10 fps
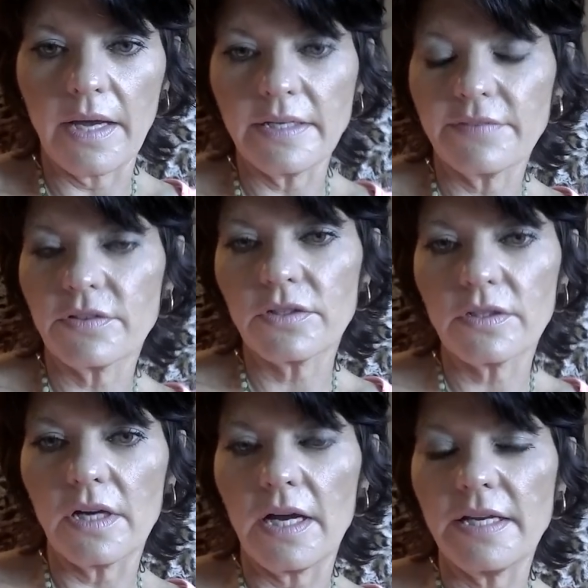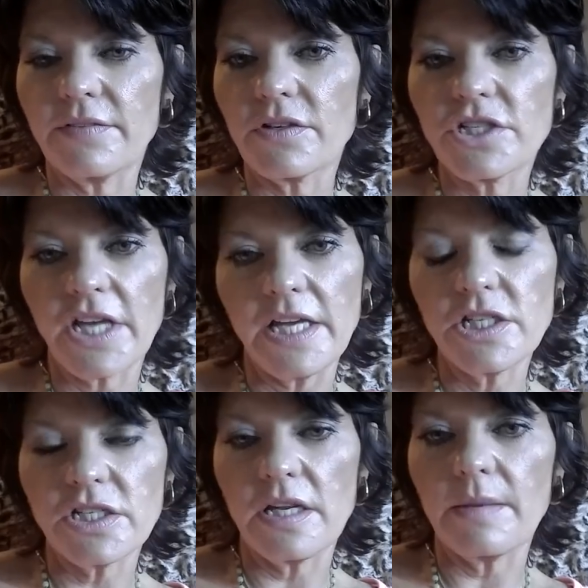I never
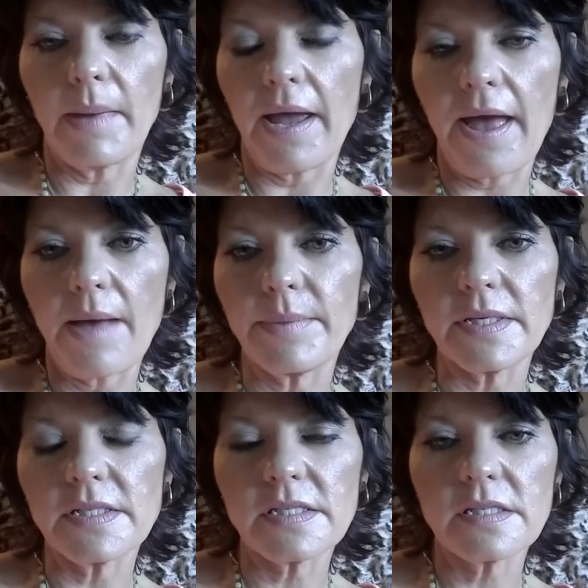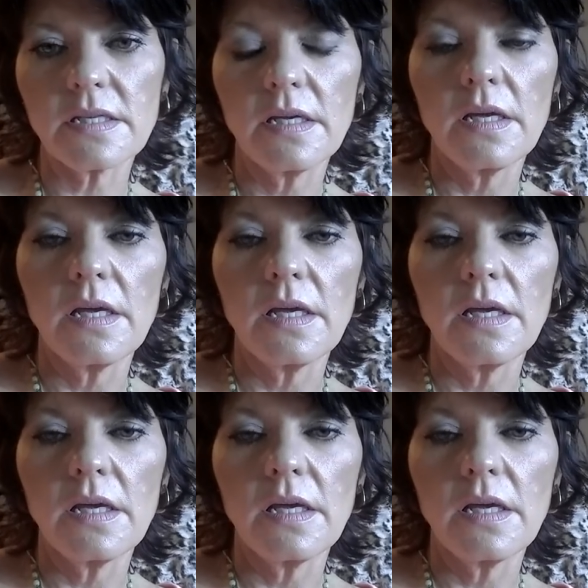changed any of my habits.